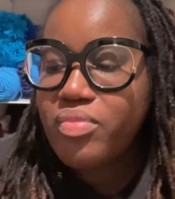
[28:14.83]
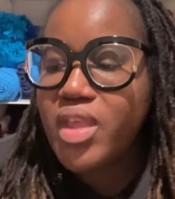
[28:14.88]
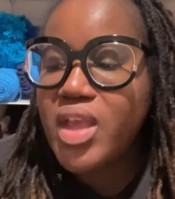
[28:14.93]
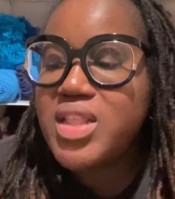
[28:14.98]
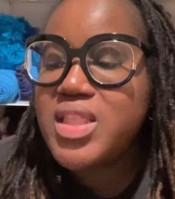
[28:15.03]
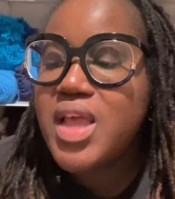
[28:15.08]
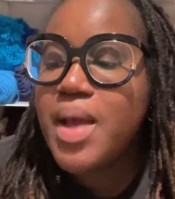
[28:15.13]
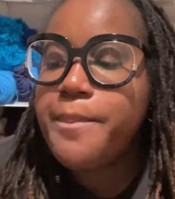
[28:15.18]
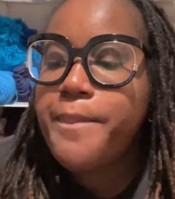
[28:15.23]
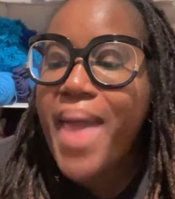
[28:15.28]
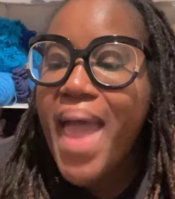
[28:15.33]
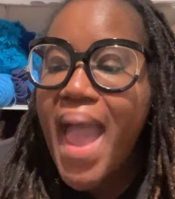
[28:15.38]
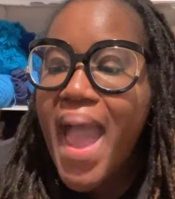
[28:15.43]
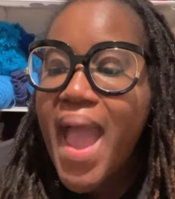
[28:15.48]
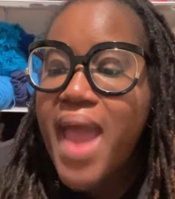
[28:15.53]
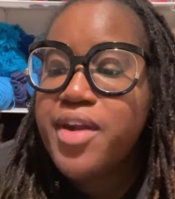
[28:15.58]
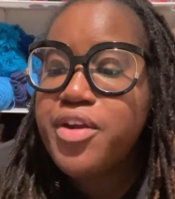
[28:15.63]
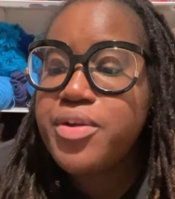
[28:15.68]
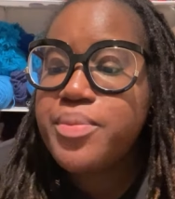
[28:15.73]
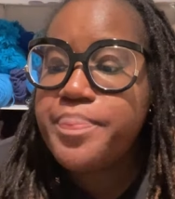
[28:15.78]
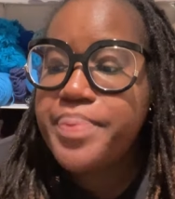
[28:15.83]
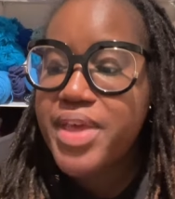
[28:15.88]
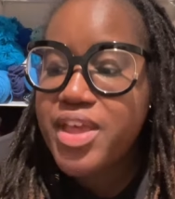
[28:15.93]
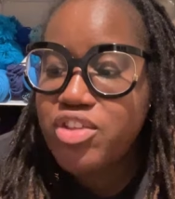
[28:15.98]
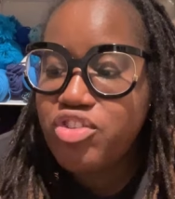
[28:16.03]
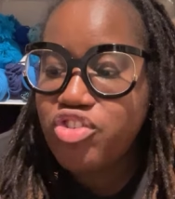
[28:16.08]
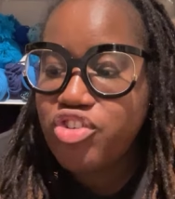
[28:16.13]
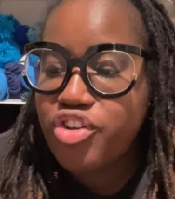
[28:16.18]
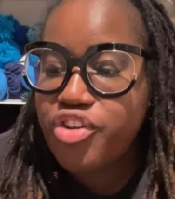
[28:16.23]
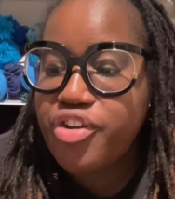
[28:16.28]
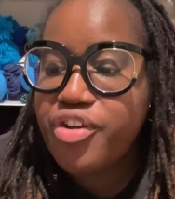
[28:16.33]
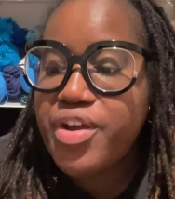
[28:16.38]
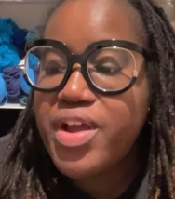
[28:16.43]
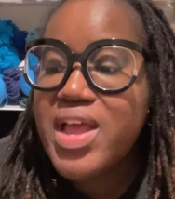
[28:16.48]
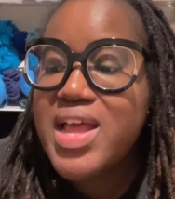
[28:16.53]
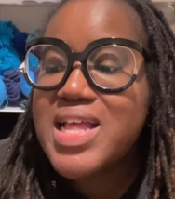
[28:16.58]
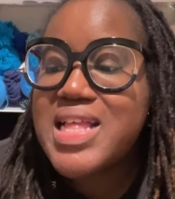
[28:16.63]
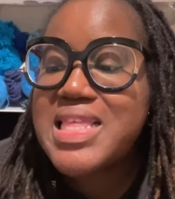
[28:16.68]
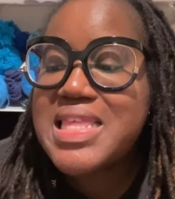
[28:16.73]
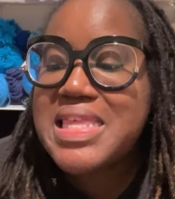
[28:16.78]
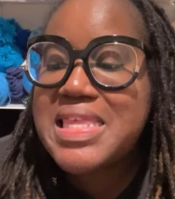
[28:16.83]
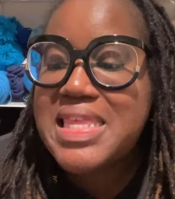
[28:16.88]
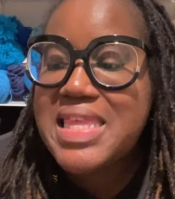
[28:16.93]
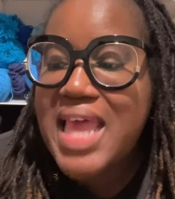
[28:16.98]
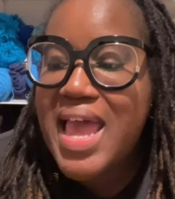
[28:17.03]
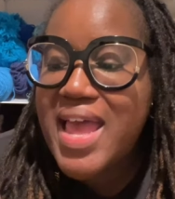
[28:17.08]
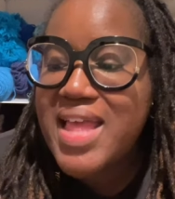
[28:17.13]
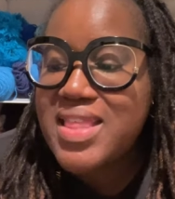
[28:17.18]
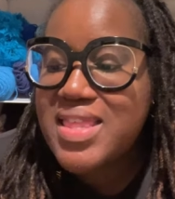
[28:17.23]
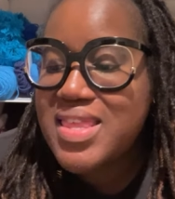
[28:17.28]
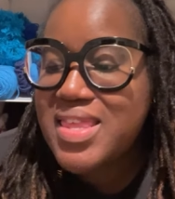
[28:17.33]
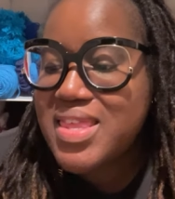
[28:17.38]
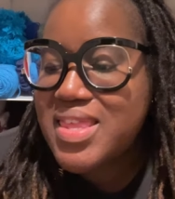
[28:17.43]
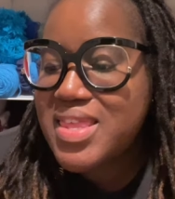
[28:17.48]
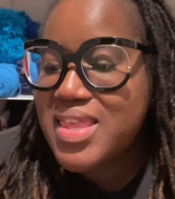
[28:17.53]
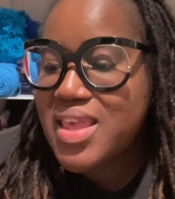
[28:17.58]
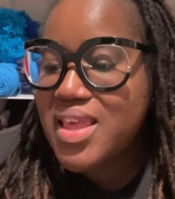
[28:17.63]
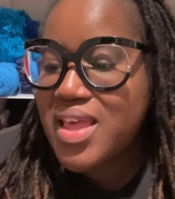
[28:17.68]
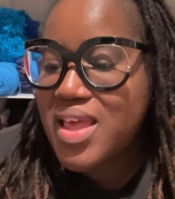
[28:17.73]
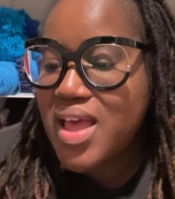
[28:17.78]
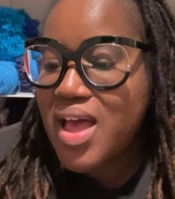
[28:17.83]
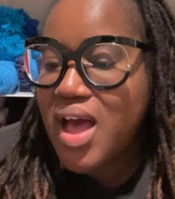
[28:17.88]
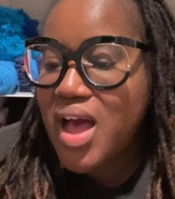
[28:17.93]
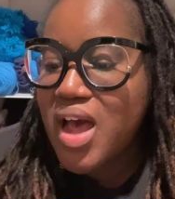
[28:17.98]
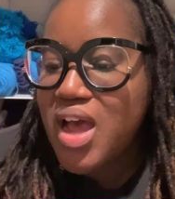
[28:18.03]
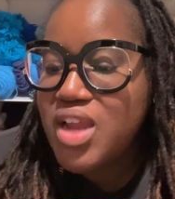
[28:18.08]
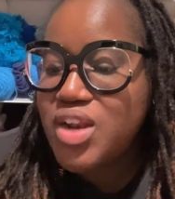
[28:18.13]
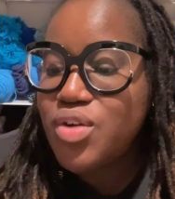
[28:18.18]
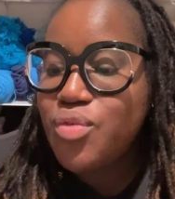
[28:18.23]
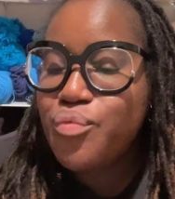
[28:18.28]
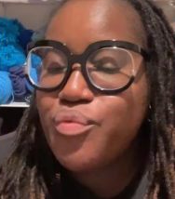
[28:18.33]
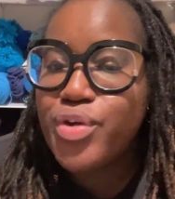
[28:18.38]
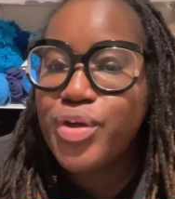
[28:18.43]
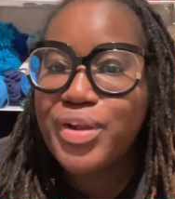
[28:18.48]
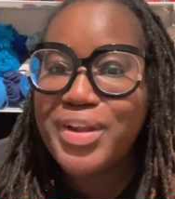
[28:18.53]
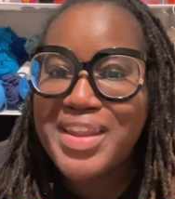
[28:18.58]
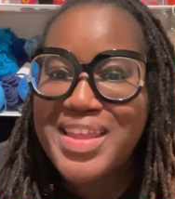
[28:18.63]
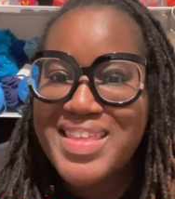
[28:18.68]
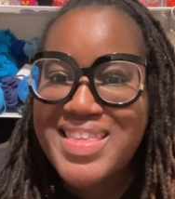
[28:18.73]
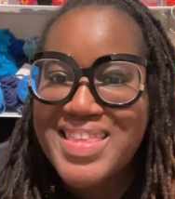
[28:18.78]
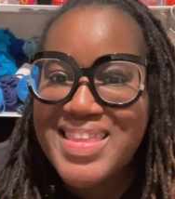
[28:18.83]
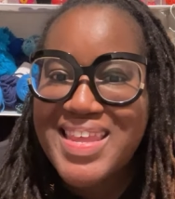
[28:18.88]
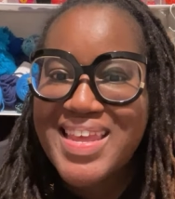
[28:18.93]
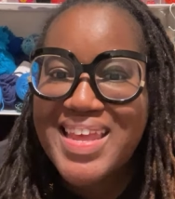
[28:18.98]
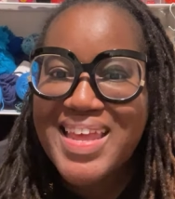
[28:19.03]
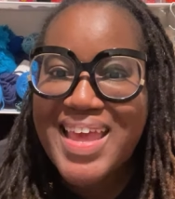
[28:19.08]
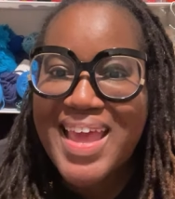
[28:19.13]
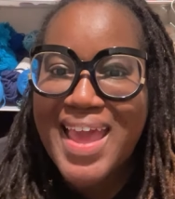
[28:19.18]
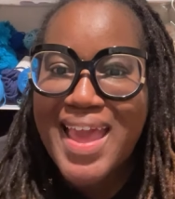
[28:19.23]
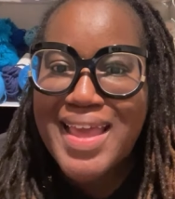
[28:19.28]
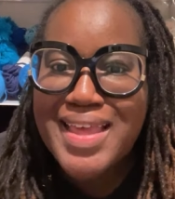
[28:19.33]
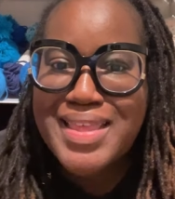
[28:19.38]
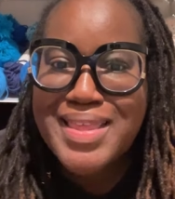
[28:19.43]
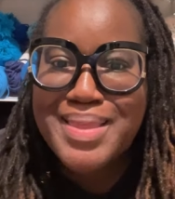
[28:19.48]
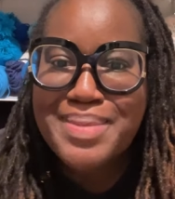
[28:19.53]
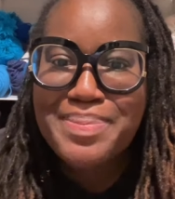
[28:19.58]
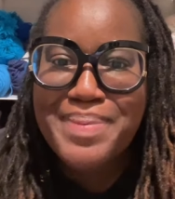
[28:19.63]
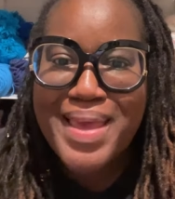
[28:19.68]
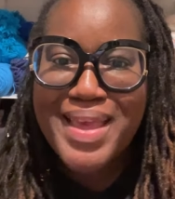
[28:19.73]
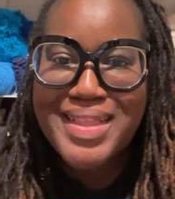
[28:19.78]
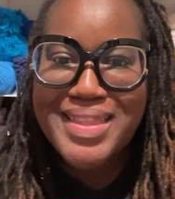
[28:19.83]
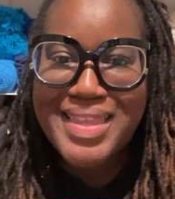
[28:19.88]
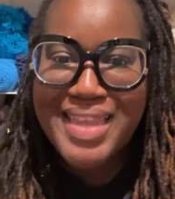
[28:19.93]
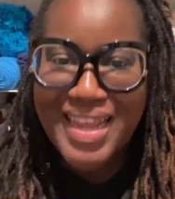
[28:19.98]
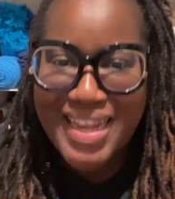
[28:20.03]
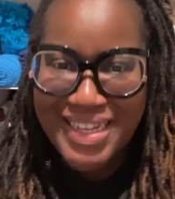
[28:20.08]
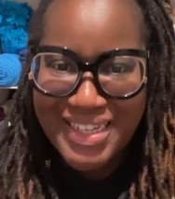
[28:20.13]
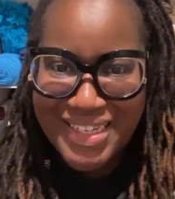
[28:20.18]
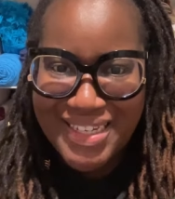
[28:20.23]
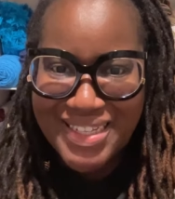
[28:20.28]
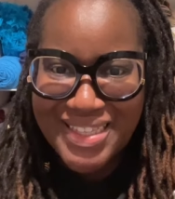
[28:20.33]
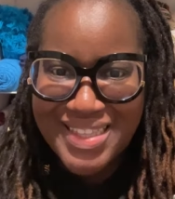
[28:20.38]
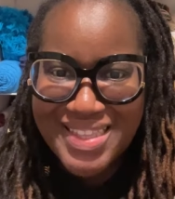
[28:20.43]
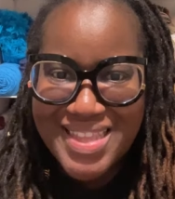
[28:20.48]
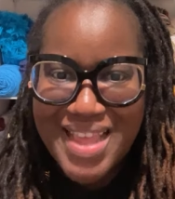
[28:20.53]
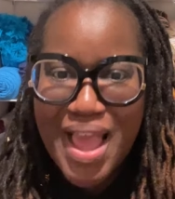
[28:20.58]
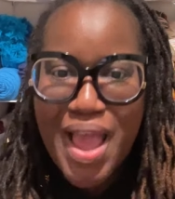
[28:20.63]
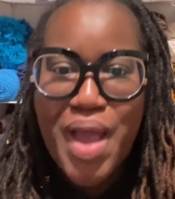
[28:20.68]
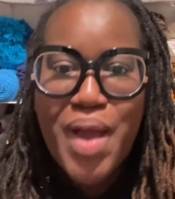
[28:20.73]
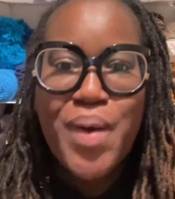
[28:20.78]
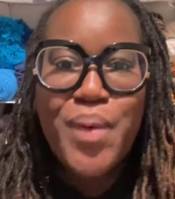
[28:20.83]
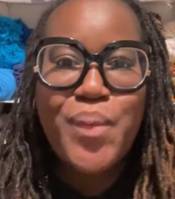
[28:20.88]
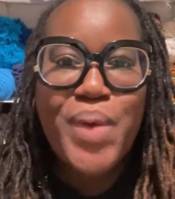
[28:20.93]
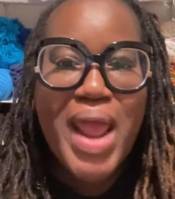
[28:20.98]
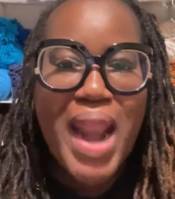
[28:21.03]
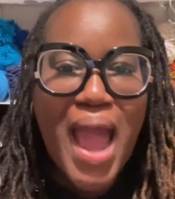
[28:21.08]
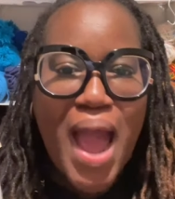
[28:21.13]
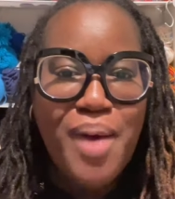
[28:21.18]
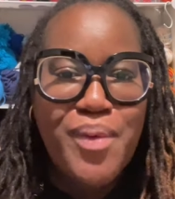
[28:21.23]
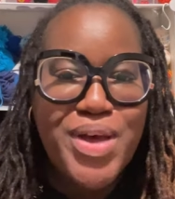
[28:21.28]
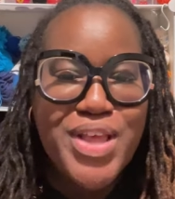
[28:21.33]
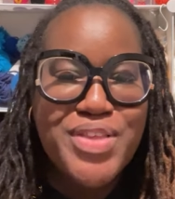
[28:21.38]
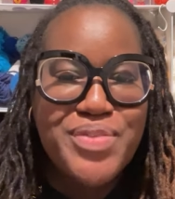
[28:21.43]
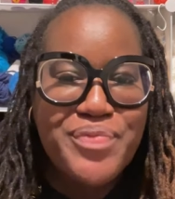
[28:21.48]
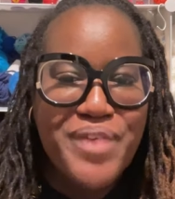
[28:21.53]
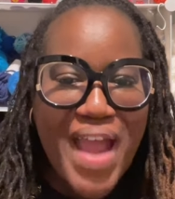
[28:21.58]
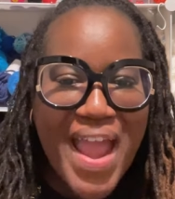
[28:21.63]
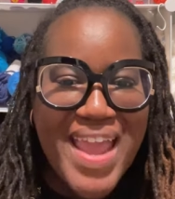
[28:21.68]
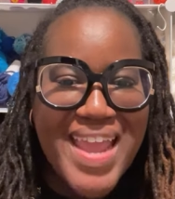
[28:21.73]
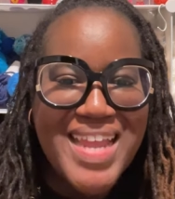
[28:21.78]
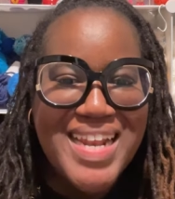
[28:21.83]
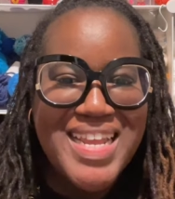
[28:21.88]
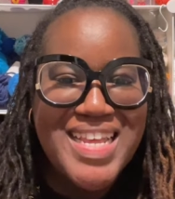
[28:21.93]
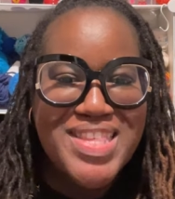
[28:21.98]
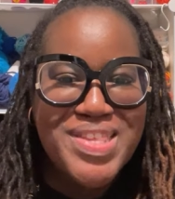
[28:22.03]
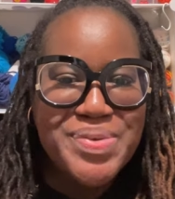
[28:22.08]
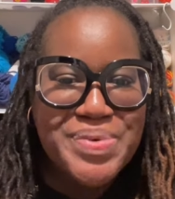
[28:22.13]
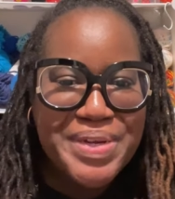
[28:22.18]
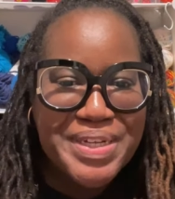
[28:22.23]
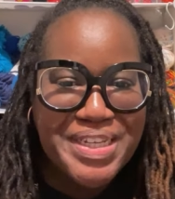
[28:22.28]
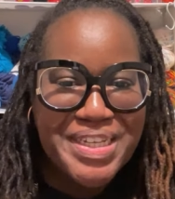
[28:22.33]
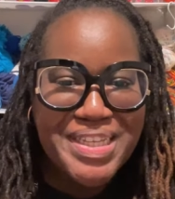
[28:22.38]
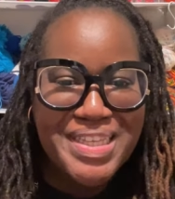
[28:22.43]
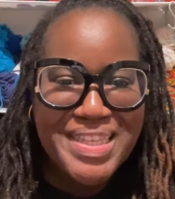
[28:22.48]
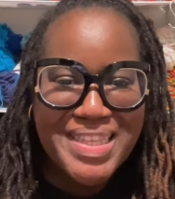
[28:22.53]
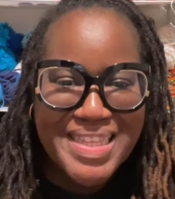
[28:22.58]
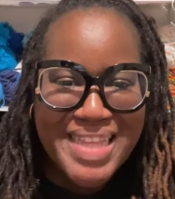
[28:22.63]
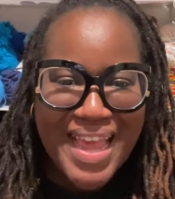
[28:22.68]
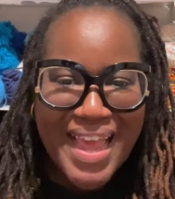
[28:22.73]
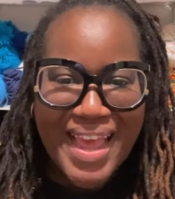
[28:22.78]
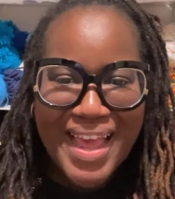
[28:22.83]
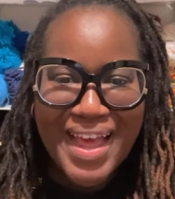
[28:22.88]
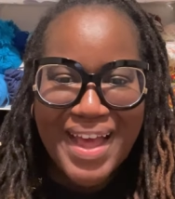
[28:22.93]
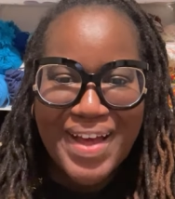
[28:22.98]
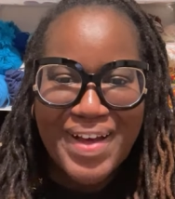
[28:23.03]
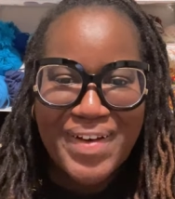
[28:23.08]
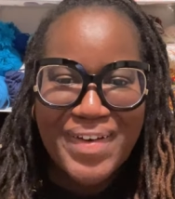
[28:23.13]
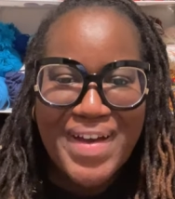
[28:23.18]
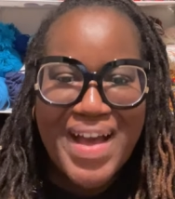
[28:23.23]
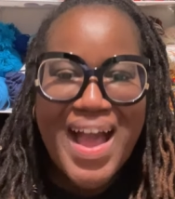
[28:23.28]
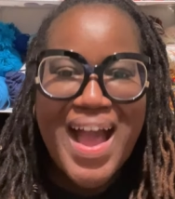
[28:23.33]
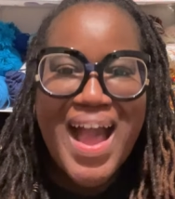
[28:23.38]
The pattern picture sets unrealistic expectations. When I was writing these questions down,